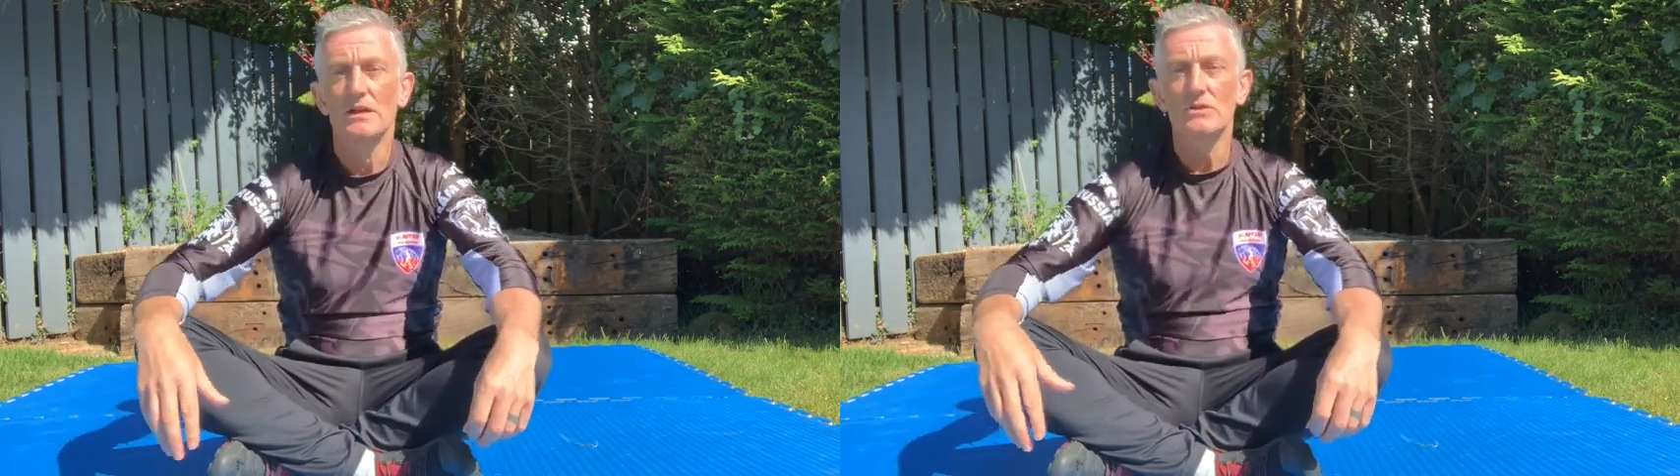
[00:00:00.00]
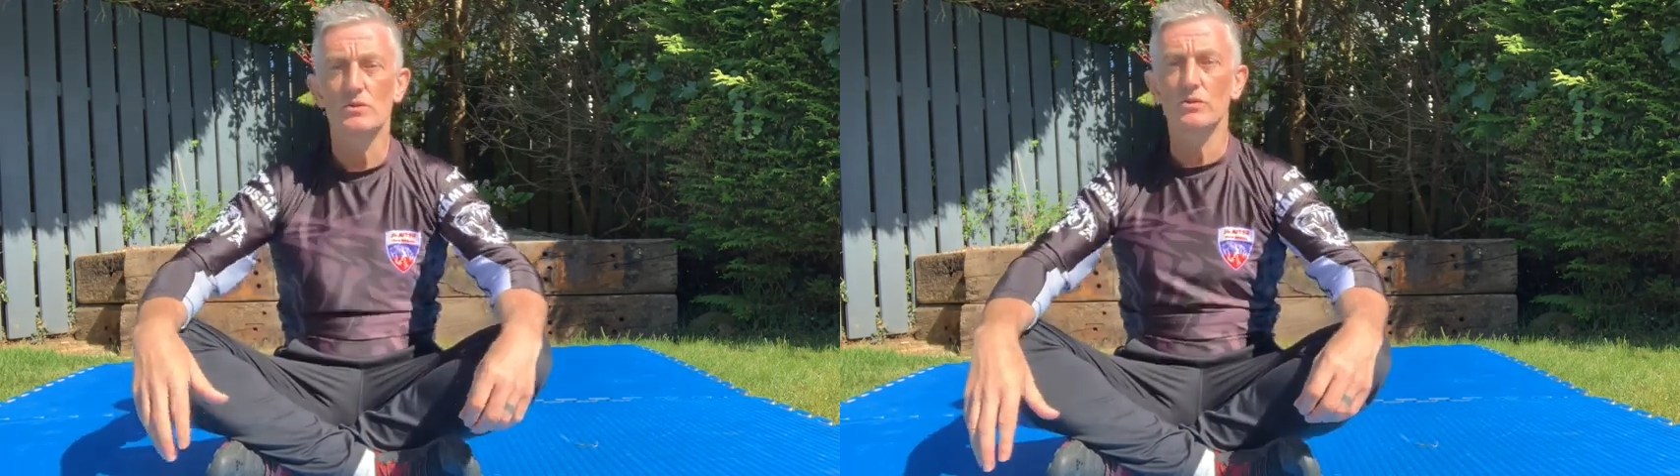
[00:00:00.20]

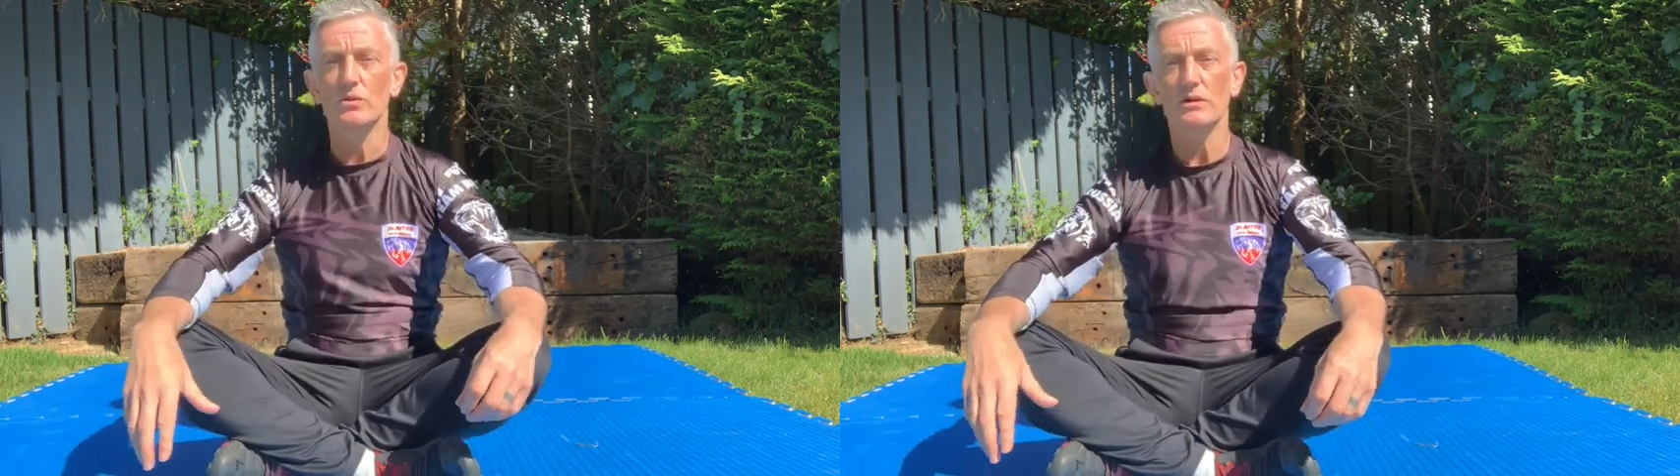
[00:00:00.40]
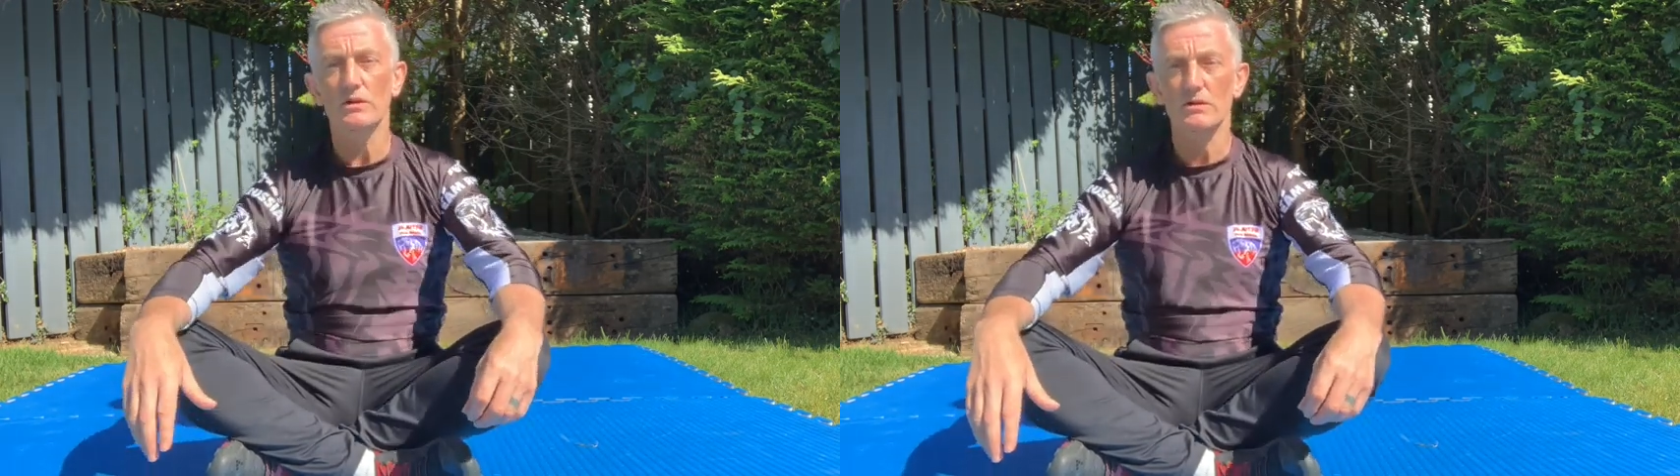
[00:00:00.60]
So you
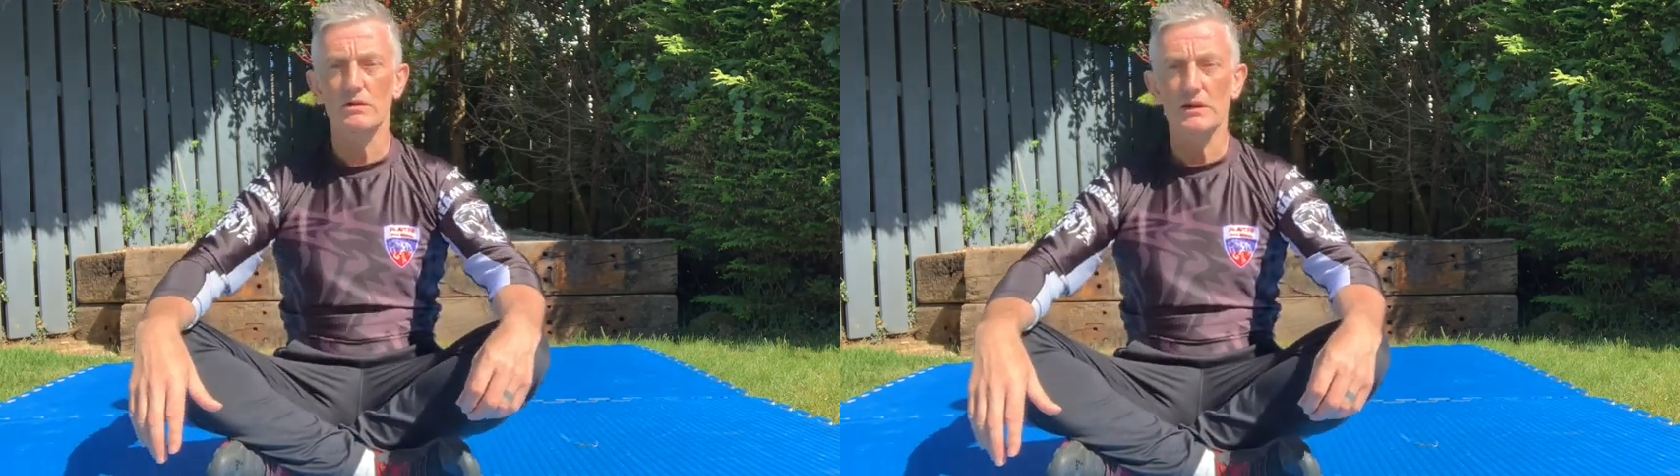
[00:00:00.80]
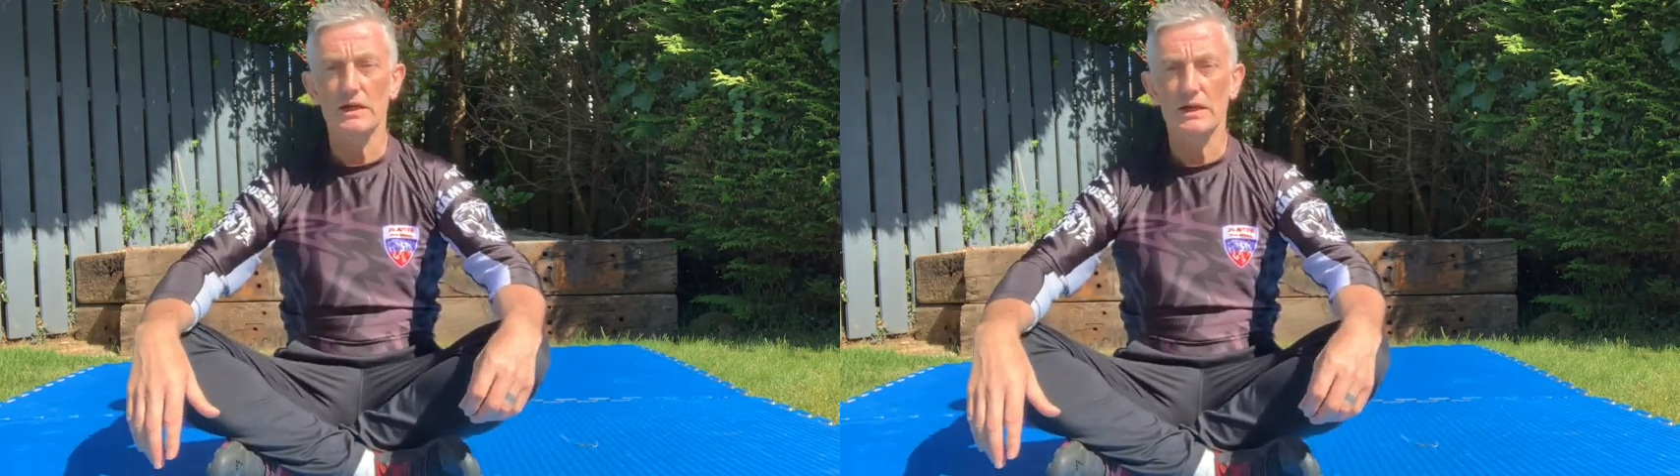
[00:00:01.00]
want
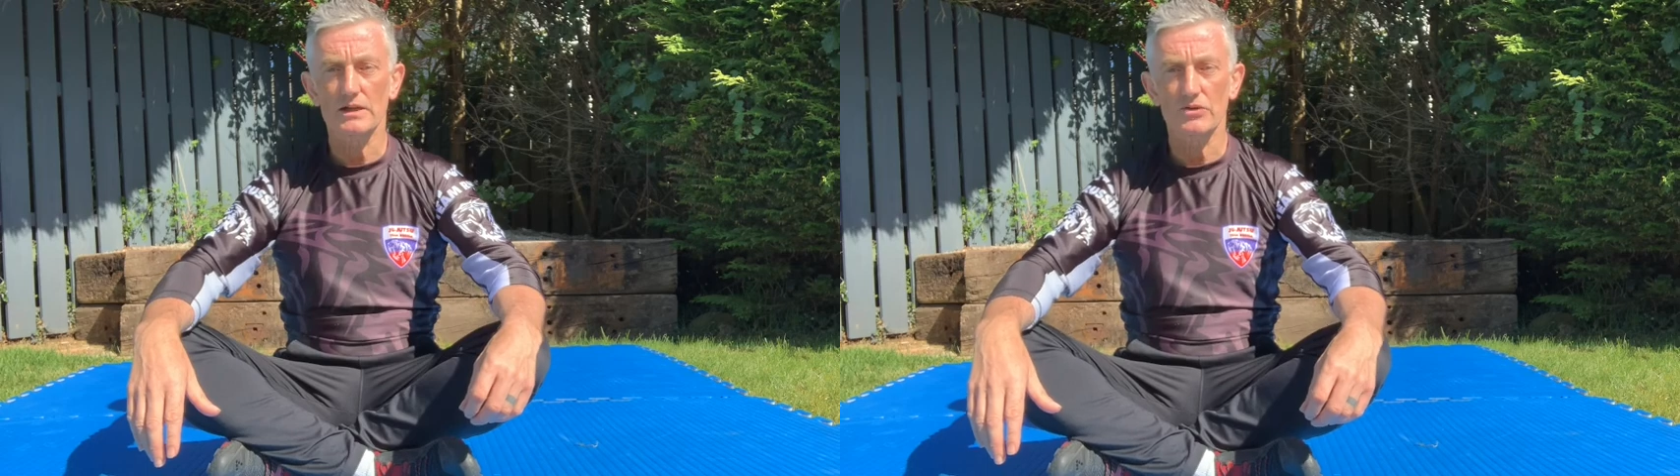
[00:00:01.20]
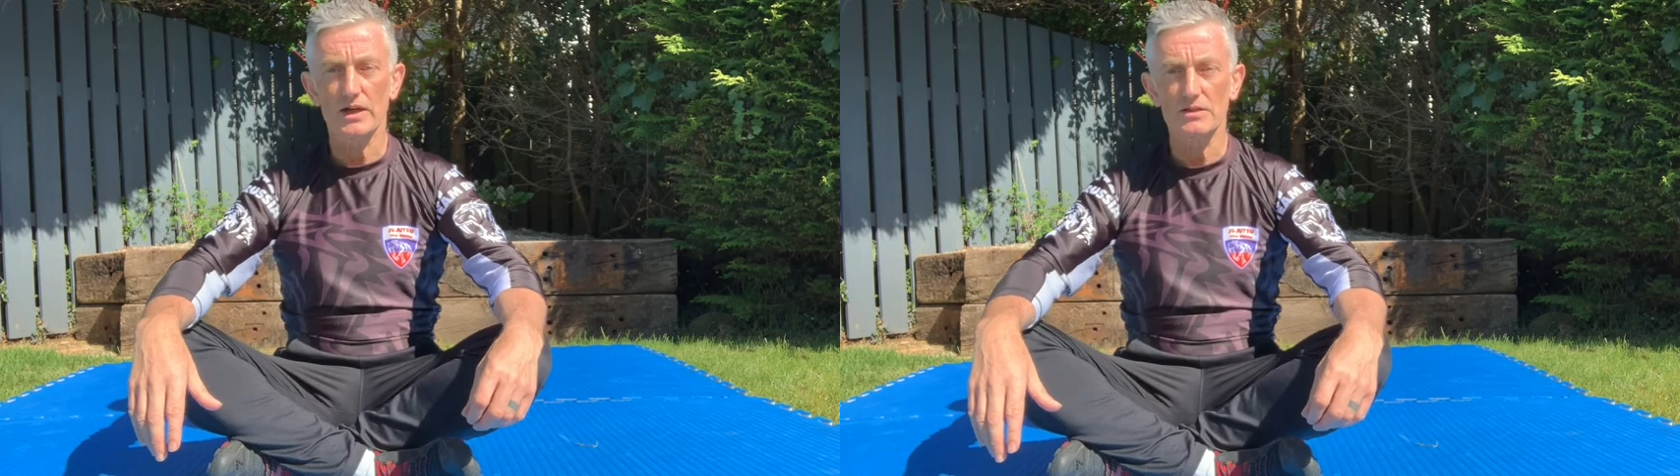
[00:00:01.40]
to
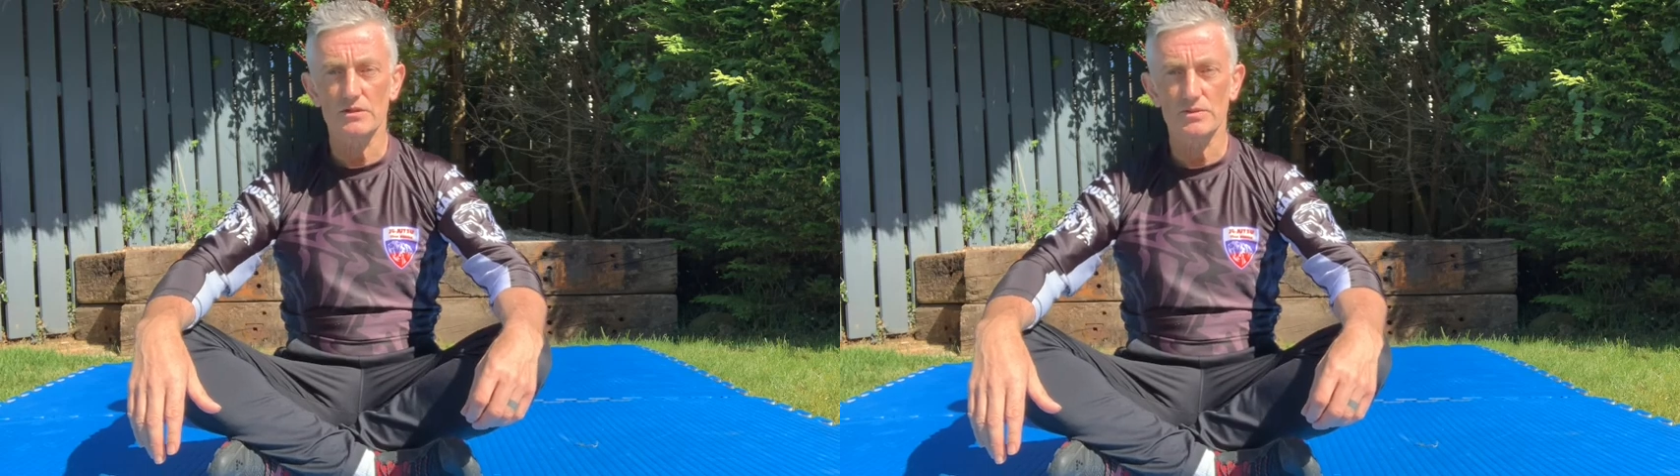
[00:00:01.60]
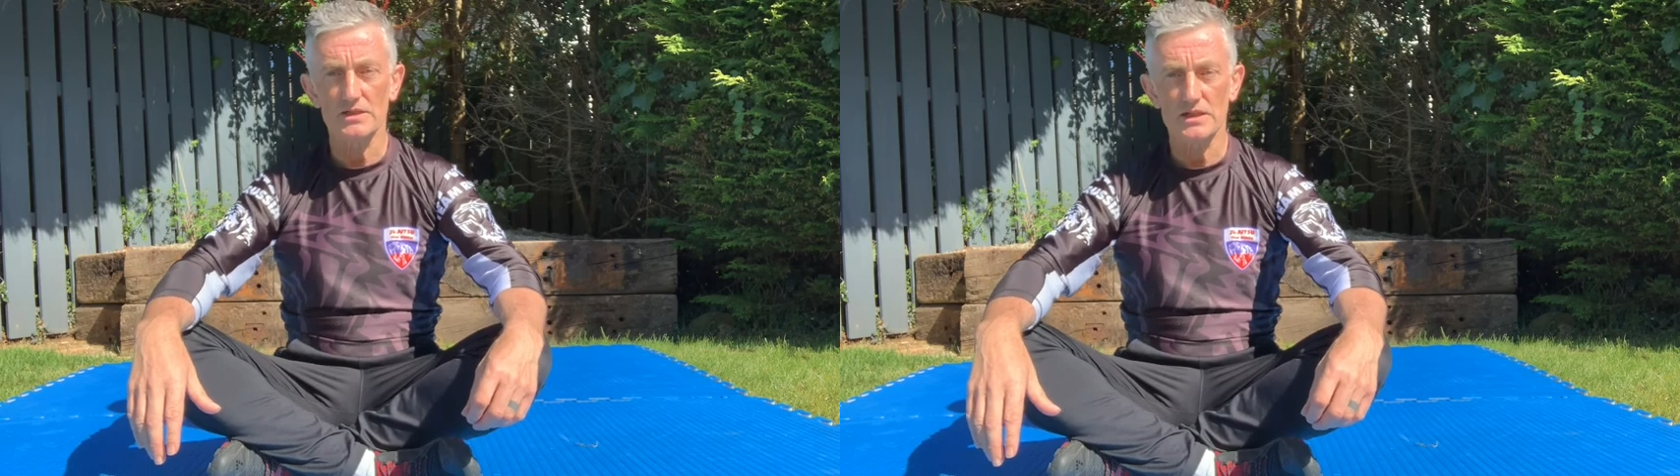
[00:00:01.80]
correct your
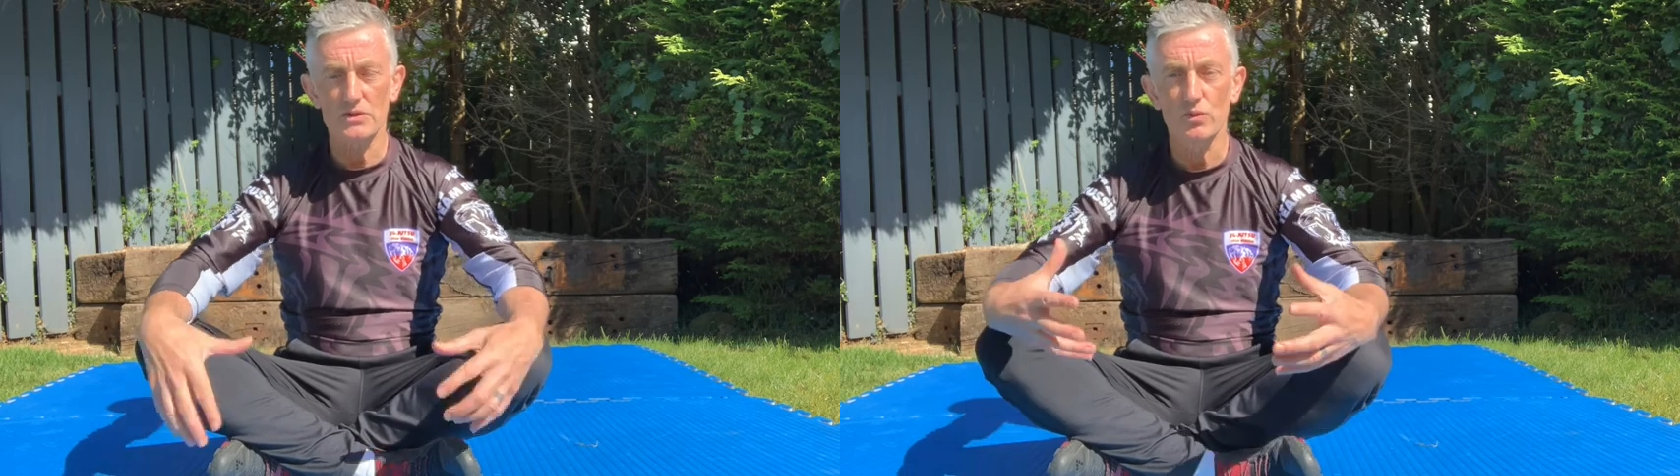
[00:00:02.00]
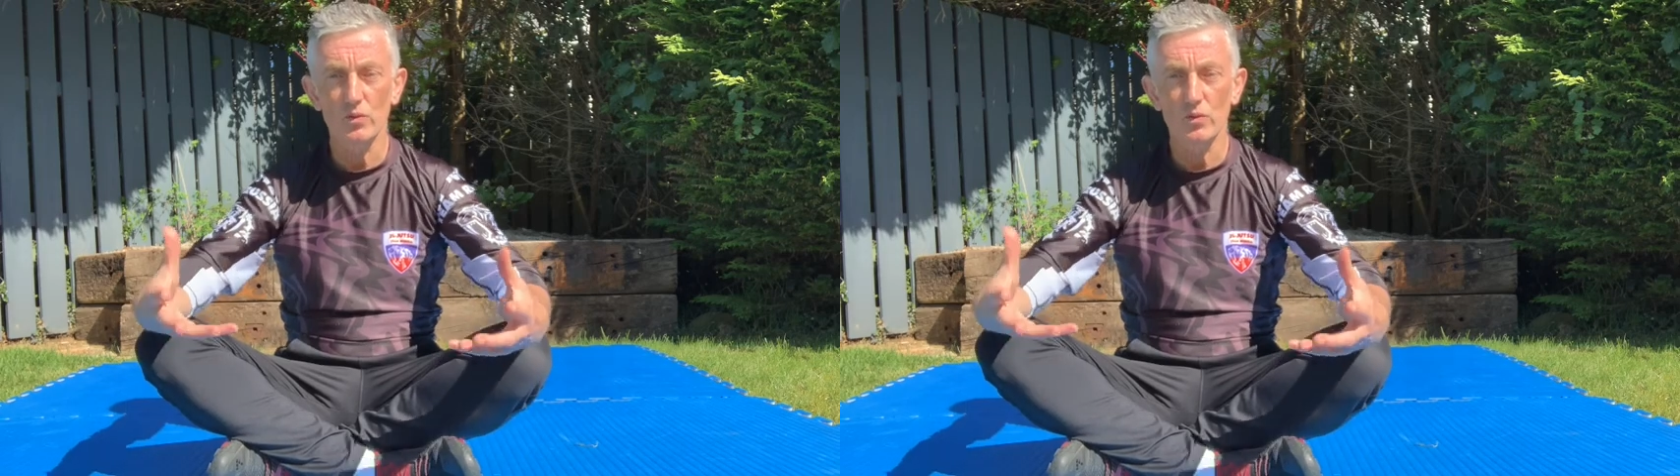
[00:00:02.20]
position